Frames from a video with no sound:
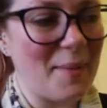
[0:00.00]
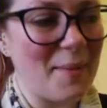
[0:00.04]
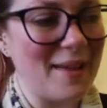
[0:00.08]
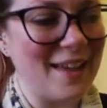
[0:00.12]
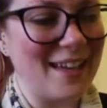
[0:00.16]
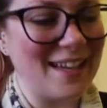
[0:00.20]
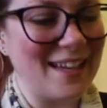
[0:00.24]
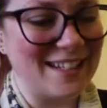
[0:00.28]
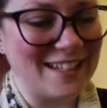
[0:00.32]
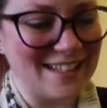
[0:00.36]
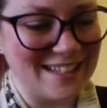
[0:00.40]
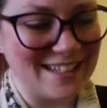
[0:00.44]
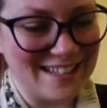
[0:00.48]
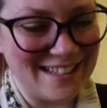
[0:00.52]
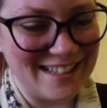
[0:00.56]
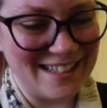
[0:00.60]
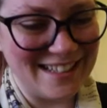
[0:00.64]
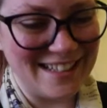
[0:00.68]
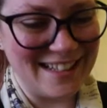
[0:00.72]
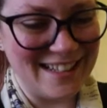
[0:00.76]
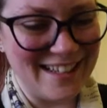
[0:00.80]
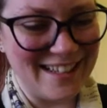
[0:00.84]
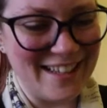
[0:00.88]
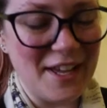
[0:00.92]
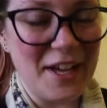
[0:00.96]
mean,
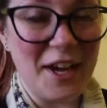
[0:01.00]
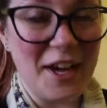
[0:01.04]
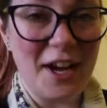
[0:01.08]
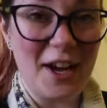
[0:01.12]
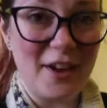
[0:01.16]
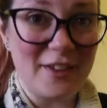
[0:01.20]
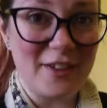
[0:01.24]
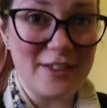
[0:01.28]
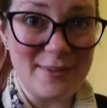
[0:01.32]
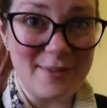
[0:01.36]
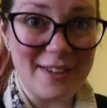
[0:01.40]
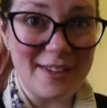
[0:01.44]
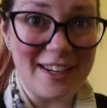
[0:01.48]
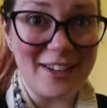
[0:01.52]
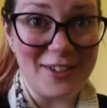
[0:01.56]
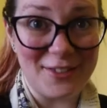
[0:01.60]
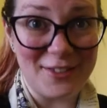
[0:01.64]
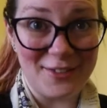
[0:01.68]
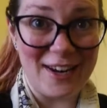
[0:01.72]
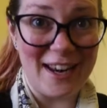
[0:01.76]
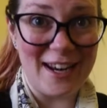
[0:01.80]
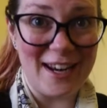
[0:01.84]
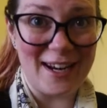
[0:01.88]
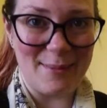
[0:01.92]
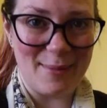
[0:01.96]
after my little
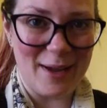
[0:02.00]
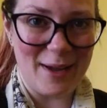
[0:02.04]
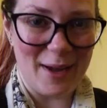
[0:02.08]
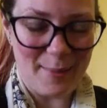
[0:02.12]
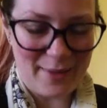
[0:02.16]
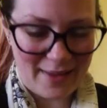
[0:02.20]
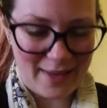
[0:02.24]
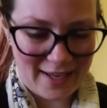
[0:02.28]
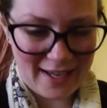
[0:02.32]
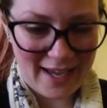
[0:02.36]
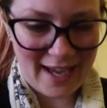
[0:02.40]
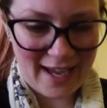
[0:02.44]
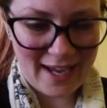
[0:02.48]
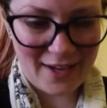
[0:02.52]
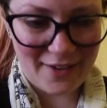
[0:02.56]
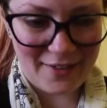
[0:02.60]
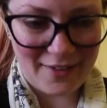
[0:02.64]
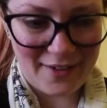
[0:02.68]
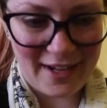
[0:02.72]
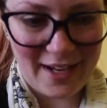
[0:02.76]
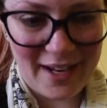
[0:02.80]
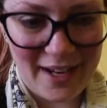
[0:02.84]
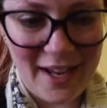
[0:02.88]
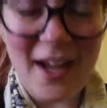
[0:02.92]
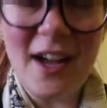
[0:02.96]
rant about being
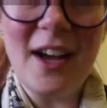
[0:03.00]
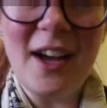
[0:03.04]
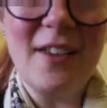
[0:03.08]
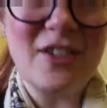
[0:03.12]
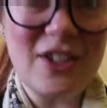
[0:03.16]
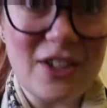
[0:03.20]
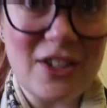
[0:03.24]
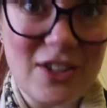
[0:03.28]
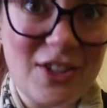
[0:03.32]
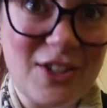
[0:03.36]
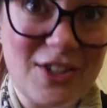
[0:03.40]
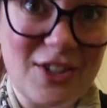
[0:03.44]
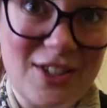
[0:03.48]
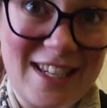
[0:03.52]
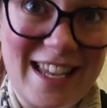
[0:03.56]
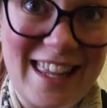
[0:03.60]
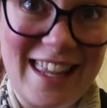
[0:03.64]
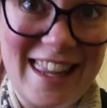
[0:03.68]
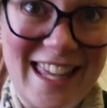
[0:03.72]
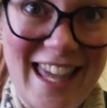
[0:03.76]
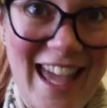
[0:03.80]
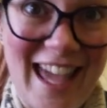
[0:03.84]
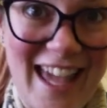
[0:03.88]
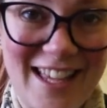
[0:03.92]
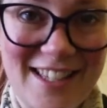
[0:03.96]
angry, just gone to get
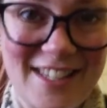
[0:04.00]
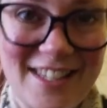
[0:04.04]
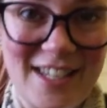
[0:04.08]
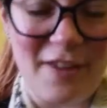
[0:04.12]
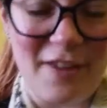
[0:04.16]
the cakes that